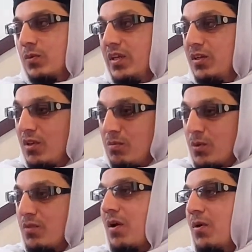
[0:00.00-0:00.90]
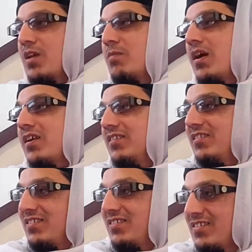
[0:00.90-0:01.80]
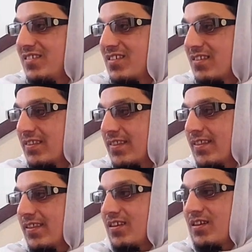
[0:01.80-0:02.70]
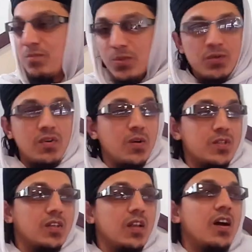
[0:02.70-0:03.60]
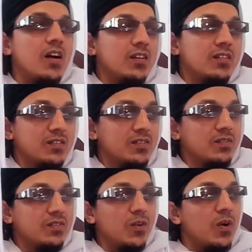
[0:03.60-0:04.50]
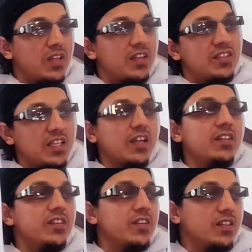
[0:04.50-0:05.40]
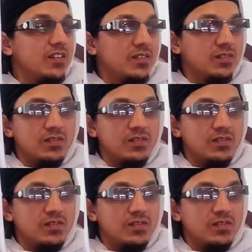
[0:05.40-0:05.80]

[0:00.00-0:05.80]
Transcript: We need to improve our iman, improve our salah. All that is secondary.